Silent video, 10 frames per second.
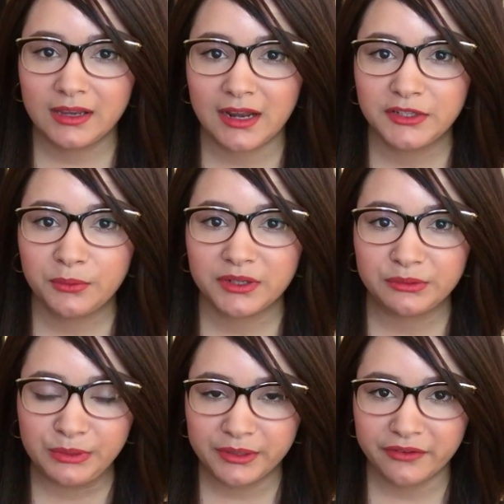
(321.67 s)
and I don't want to
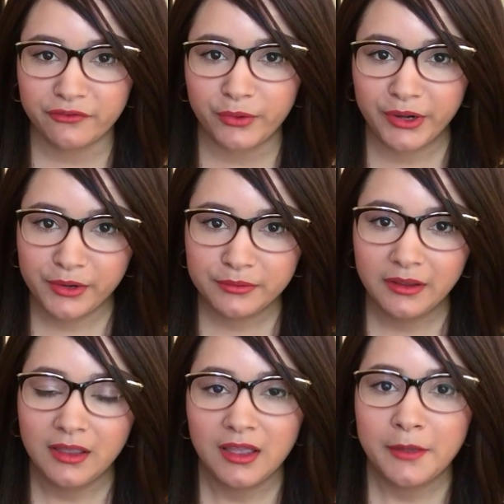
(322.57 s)
ruin it for you,
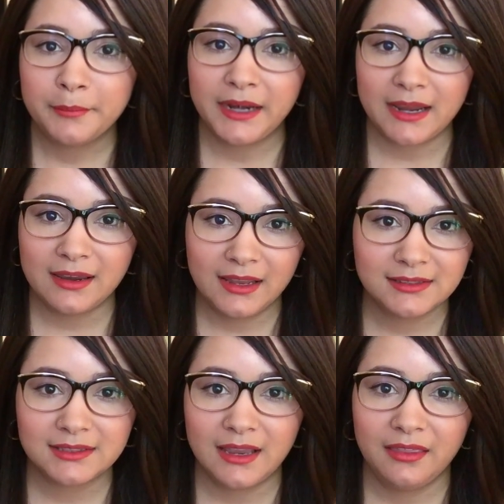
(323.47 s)
but I can
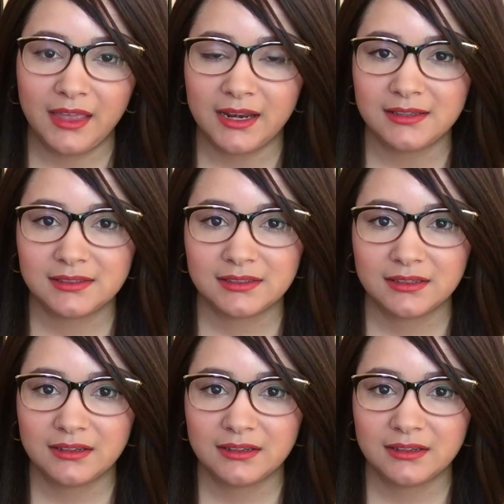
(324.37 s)
say that it's